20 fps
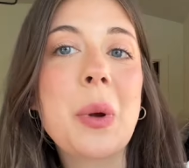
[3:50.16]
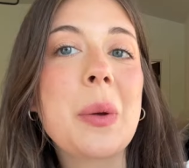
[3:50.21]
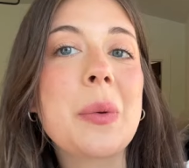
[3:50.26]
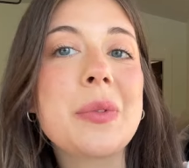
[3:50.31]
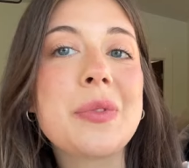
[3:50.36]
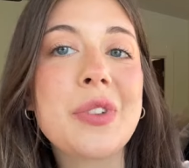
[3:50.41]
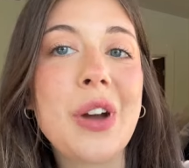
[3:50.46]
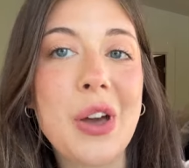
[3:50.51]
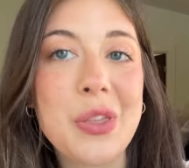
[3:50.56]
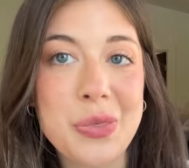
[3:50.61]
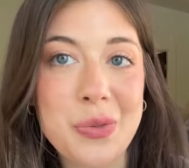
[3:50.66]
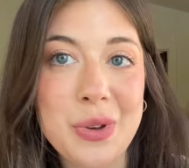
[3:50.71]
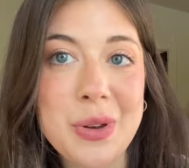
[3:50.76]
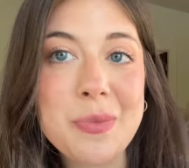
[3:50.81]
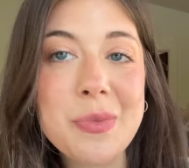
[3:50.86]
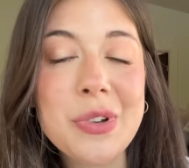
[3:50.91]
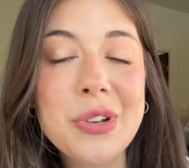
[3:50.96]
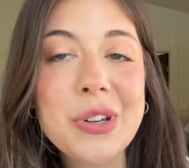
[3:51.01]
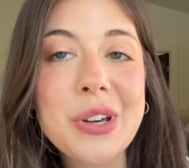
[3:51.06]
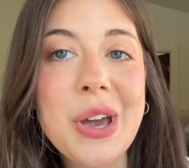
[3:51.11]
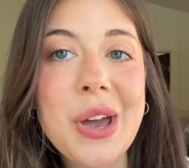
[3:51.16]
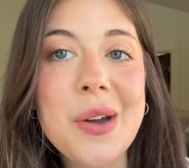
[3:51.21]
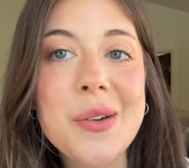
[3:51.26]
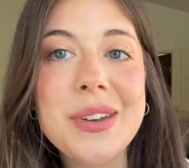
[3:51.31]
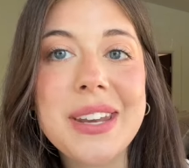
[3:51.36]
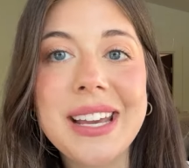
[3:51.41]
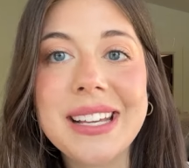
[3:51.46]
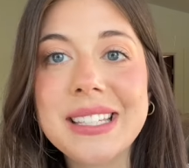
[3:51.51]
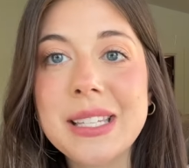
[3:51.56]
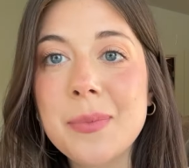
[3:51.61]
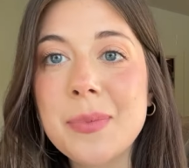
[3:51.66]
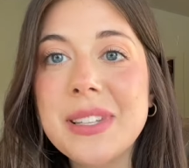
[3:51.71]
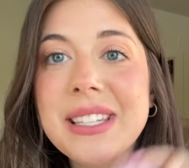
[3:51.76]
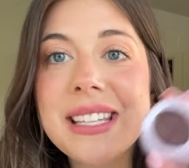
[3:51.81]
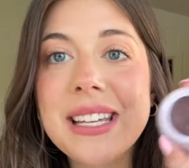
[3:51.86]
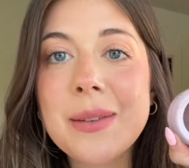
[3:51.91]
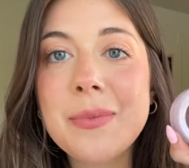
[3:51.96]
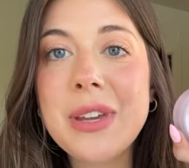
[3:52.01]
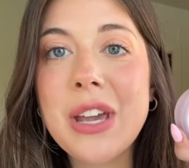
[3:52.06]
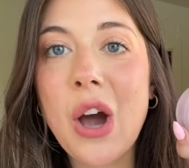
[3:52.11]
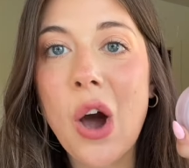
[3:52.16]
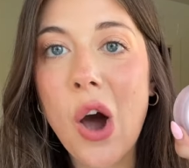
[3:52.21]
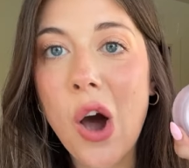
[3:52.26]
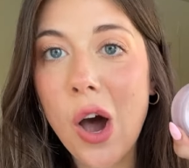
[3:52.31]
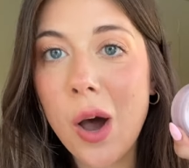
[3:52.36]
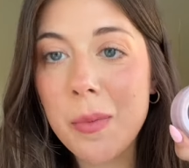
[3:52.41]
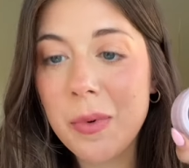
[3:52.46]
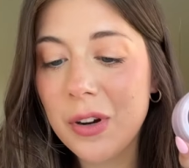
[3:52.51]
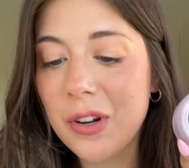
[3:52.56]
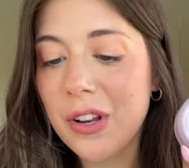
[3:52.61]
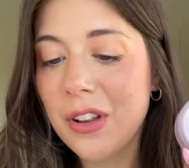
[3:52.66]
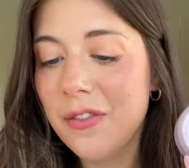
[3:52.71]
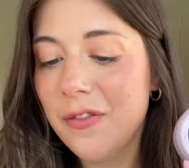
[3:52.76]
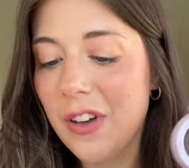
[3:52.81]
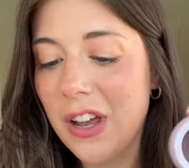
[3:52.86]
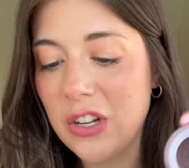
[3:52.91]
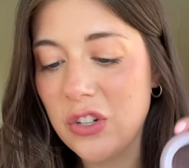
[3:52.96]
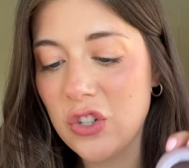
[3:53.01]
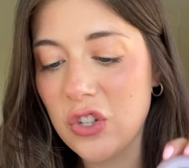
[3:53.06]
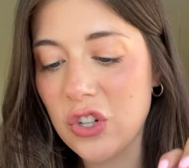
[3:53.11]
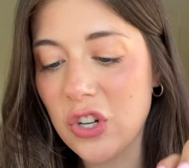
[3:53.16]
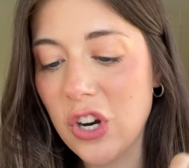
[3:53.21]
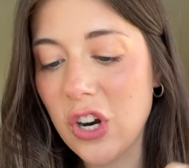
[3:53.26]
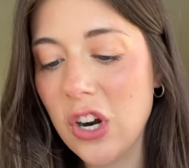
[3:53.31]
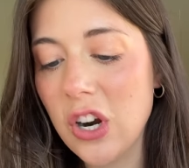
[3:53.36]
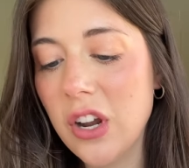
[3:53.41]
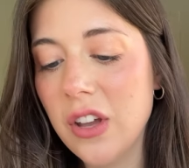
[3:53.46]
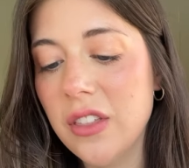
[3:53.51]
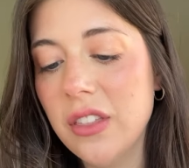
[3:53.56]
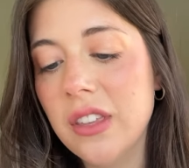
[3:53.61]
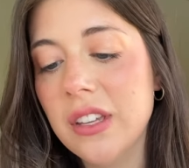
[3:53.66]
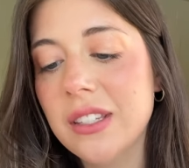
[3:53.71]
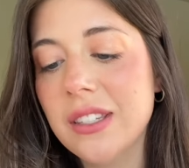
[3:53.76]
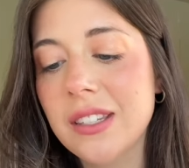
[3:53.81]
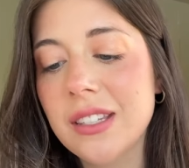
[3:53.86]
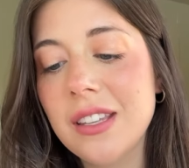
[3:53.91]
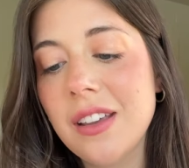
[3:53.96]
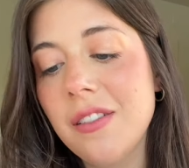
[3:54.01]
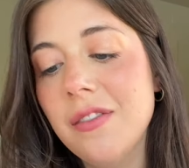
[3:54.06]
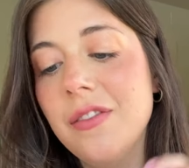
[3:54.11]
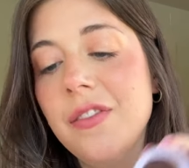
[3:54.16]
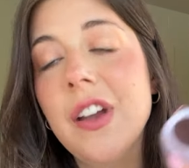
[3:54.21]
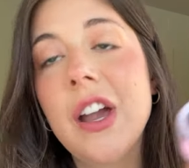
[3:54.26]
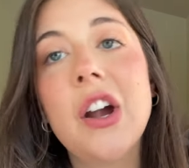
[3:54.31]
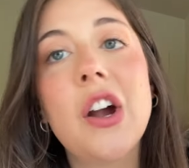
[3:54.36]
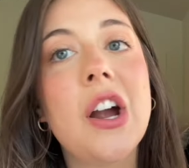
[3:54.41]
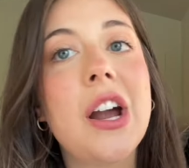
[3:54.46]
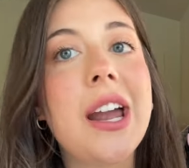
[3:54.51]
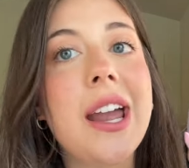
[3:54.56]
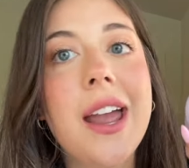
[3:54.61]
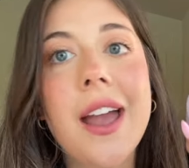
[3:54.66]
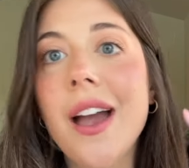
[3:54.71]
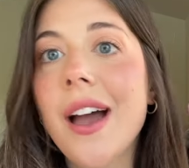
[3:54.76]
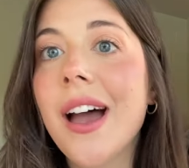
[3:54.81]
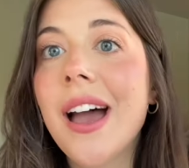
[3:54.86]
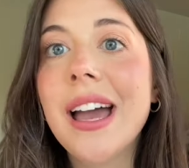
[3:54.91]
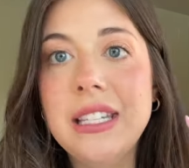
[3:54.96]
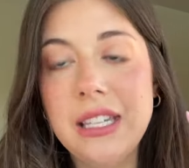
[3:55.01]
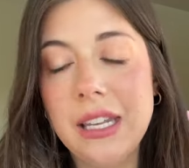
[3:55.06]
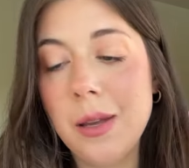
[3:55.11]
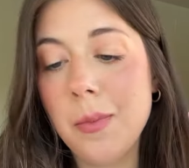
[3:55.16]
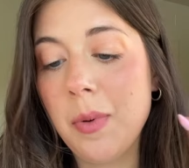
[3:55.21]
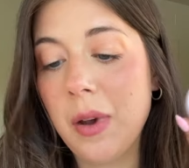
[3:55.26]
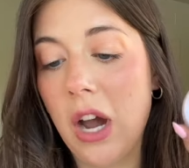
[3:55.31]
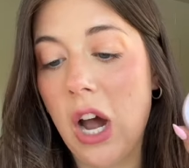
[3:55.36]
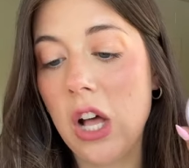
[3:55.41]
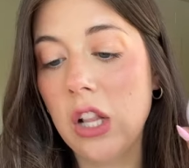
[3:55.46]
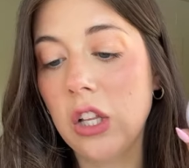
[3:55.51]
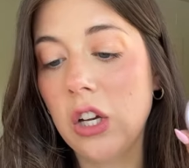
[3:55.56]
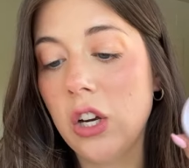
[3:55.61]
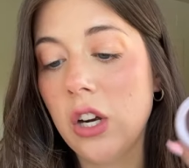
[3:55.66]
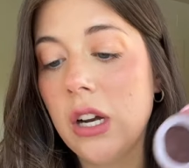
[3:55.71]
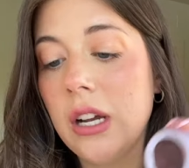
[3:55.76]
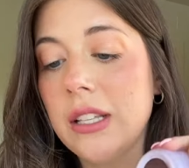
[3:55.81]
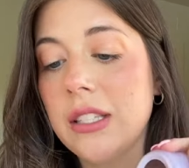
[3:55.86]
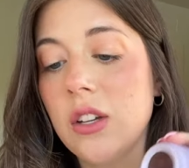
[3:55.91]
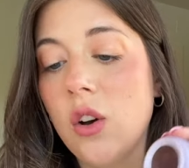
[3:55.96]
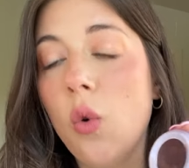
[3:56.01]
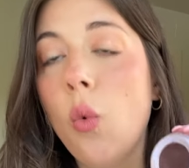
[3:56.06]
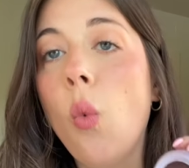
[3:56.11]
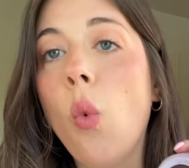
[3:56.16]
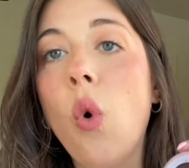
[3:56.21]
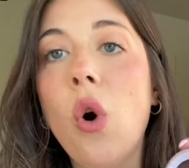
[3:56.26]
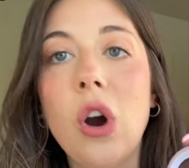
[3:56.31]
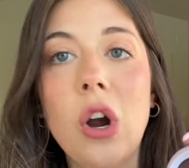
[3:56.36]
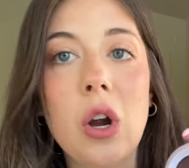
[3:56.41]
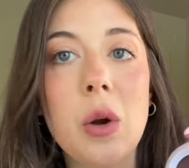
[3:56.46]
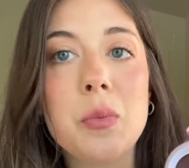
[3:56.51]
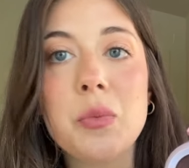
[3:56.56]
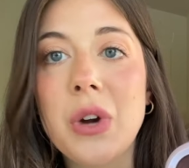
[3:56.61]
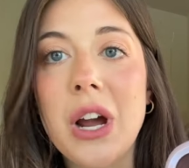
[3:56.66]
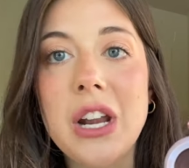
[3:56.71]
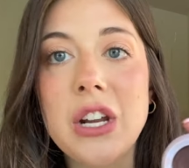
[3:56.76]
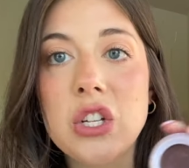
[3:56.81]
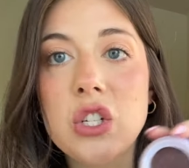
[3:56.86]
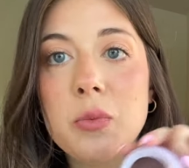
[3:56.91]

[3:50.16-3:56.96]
we've got 3 more to go. Next up is gonna be Auburn Adventure. This is a very deep color. It's a warm reddish